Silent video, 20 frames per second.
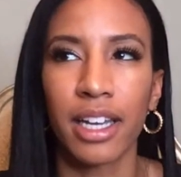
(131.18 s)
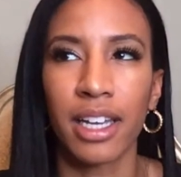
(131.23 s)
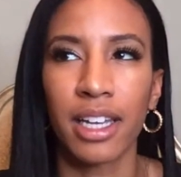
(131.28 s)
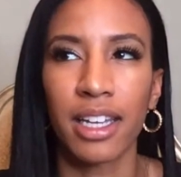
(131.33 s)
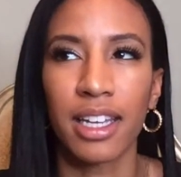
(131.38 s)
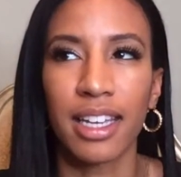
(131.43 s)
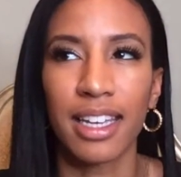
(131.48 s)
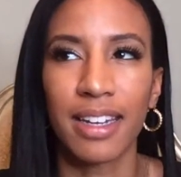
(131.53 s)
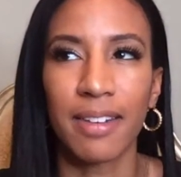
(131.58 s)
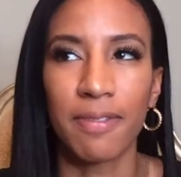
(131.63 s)

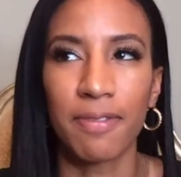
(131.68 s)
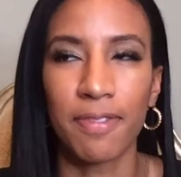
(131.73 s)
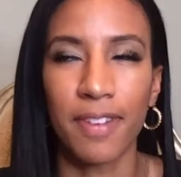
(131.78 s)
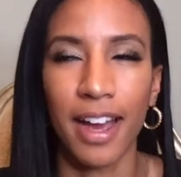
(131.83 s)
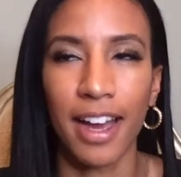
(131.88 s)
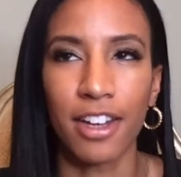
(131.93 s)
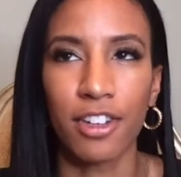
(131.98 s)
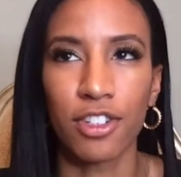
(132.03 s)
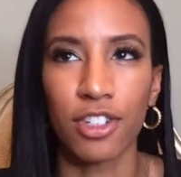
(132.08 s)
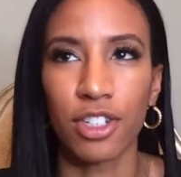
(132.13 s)
in
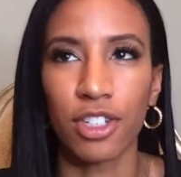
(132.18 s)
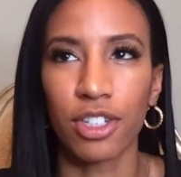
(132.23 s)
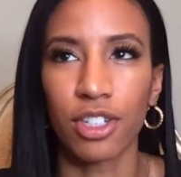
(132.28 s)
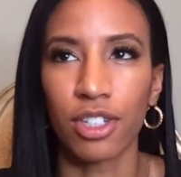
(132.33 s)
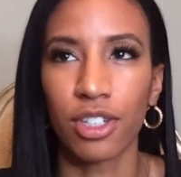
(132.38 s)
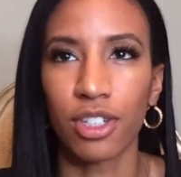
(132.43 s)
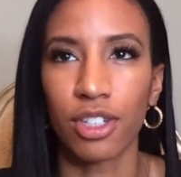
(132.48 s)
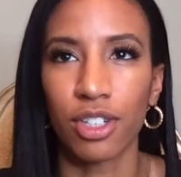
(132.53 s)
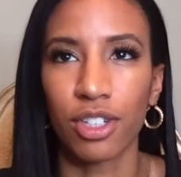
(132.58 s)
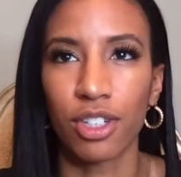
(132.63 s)

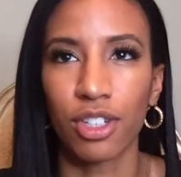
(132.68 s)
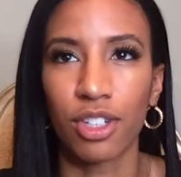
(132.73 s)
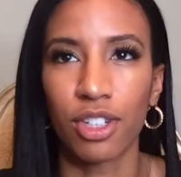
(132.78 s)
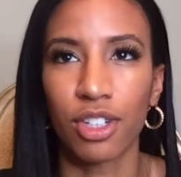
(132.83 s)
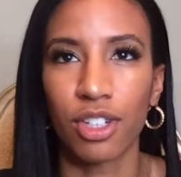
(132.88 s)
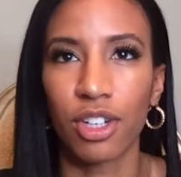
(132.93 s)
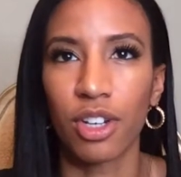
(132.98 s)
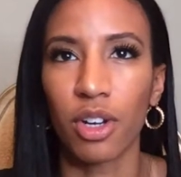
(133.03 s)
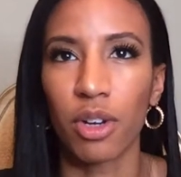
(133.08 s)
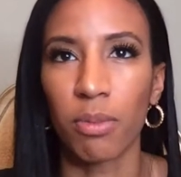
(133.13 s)
fashion
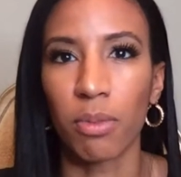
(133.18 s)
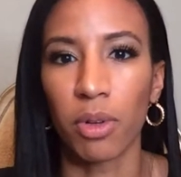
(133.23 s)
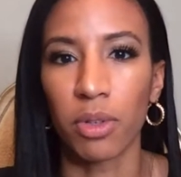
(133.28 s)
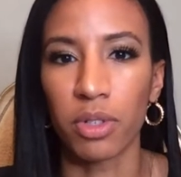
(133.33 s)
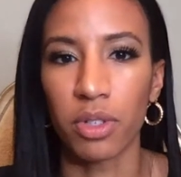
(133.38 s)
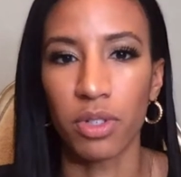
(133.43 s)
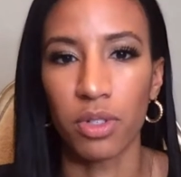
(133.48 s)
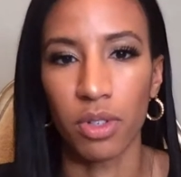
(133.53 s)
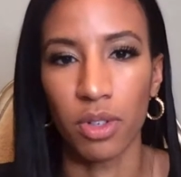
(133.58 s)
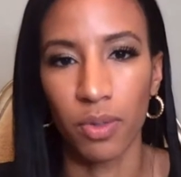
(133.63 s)
could go a
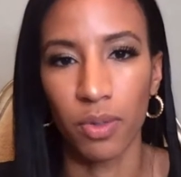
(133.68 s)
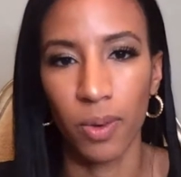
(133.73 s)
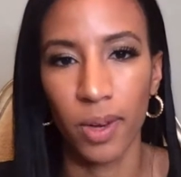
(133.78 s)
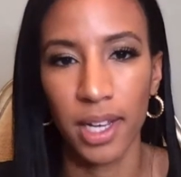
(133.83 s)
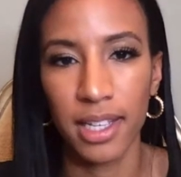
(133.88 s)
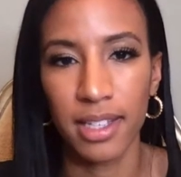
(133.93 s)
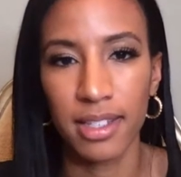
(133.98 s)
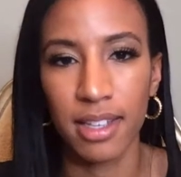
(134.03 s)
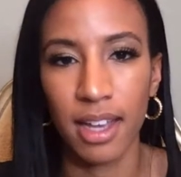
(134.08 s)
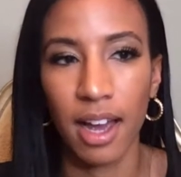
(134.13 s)
multitude of
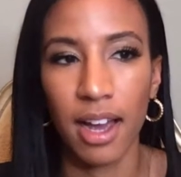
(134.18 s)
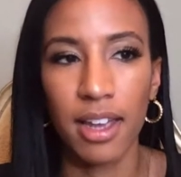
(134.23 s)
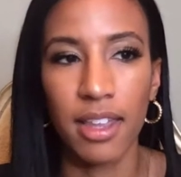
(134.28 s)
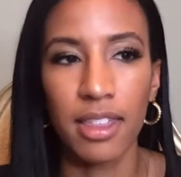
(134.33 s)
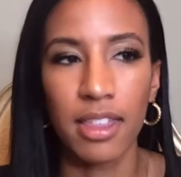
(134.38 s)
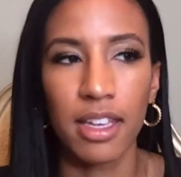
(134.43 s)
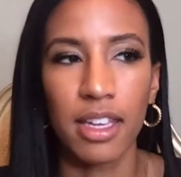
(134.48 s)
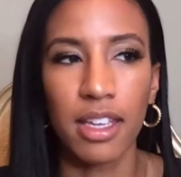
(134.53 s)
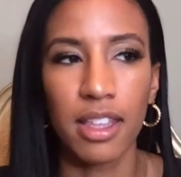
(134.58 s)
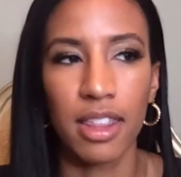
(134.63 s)
ways. I
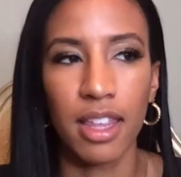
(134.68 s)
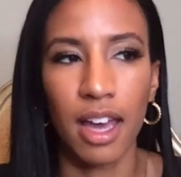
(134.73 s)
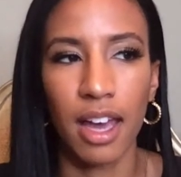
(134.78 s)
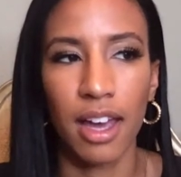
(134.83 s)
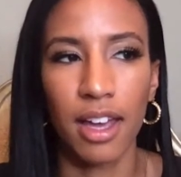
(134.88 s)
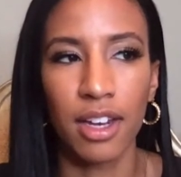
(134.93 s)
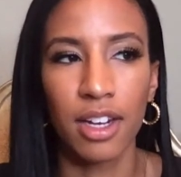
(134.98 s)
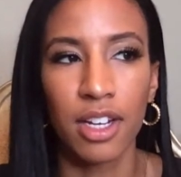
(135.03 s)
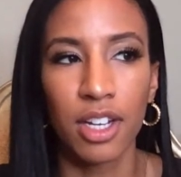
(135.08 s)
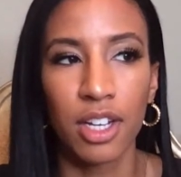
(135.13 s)
think
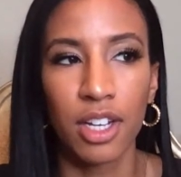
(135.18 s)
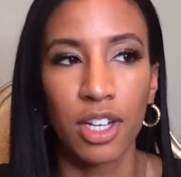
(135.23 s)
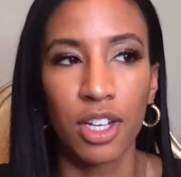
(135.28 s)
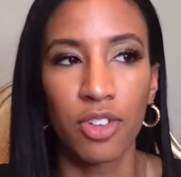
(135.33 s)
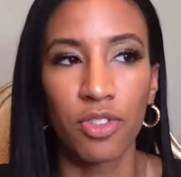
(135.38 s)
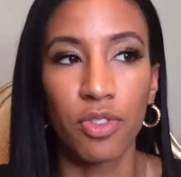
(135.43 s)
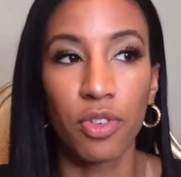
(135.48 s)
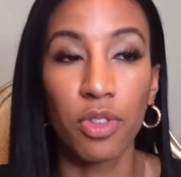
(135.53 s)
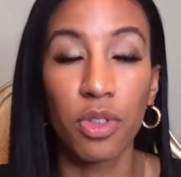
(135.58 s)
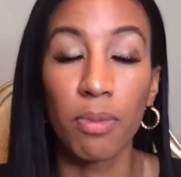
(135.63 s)
that
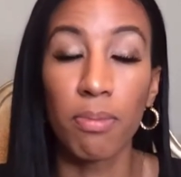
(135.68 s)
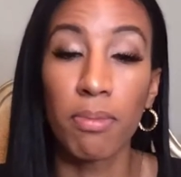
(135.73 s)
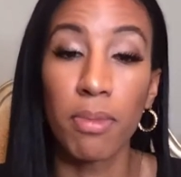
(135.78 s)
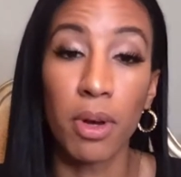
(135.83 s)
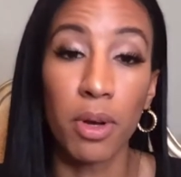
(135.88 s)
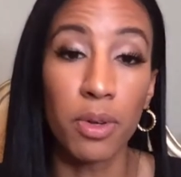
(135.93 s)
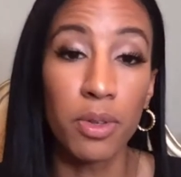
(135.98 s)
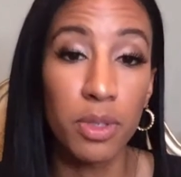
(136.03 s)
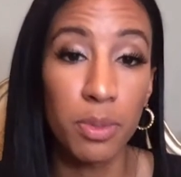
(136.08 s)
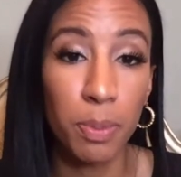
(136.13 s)
for the
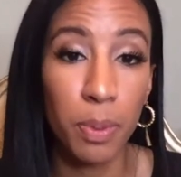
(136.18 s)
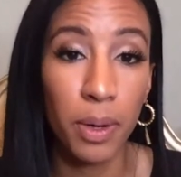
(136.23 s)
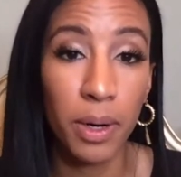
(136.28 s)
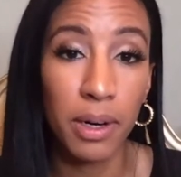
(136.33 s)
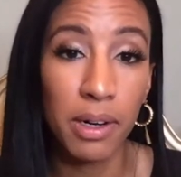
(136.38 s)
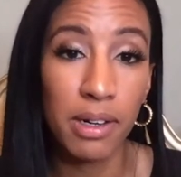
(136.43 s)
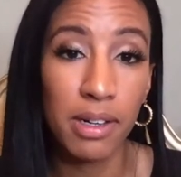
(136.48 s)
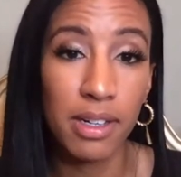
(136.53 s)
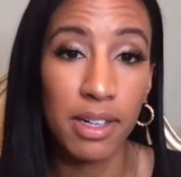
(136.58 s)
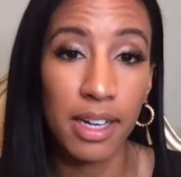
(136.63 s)
most
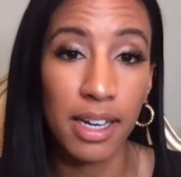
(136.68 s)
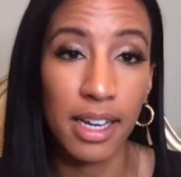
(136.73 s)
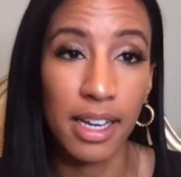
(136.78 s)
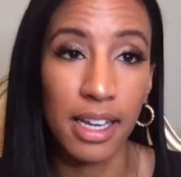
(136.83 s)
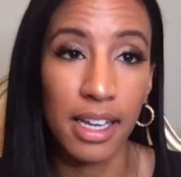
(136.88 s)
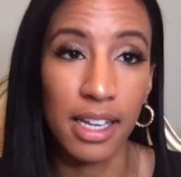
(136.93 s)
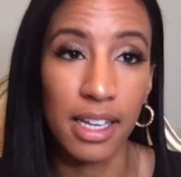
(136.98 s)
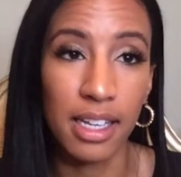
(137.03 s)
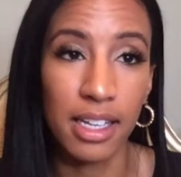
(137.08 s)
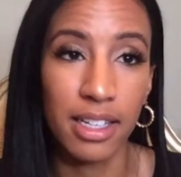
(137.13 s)
part,
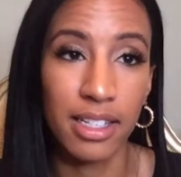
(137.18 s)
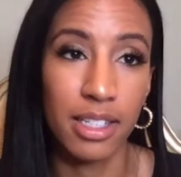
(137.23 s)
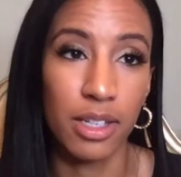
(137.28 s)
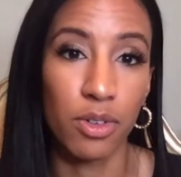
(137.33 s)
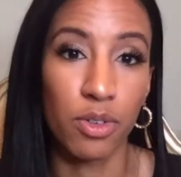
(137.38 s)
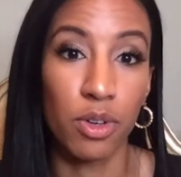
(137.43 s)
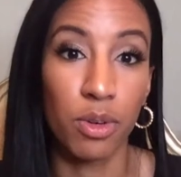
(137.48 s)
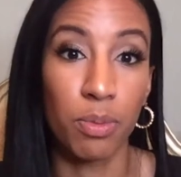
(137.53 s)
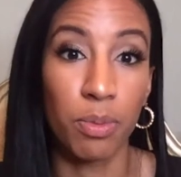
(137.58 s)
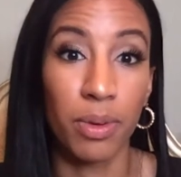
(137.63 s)
it's
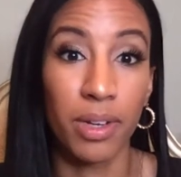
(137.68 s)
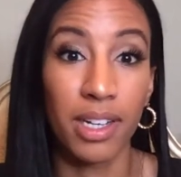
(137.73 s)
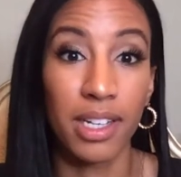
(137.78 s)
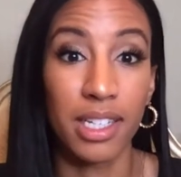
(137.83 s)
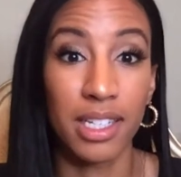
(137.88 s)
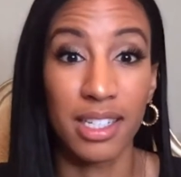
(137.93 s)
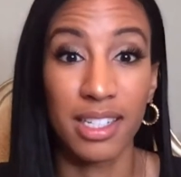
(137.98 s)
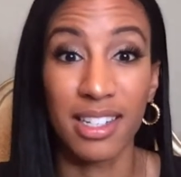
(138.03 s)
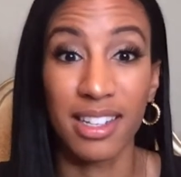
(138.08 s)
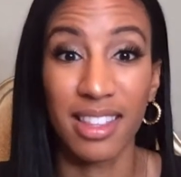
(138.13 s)
incorporated
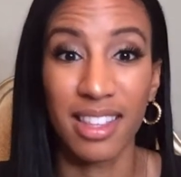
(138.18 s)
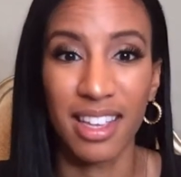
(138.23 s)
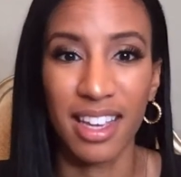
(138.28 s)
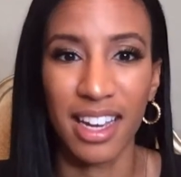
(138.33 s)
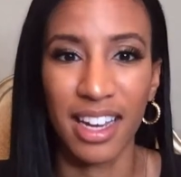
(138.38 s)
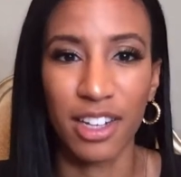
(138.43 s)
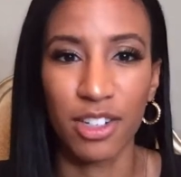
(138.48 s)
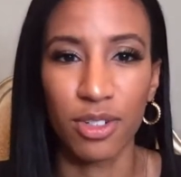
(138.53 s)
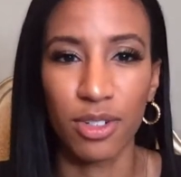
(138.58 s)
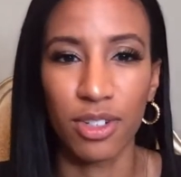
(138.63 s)
into
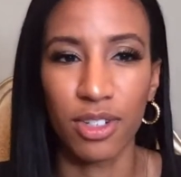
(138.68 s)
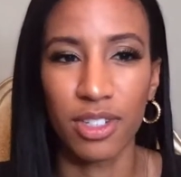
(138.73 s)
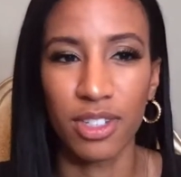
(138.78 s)
theatrics,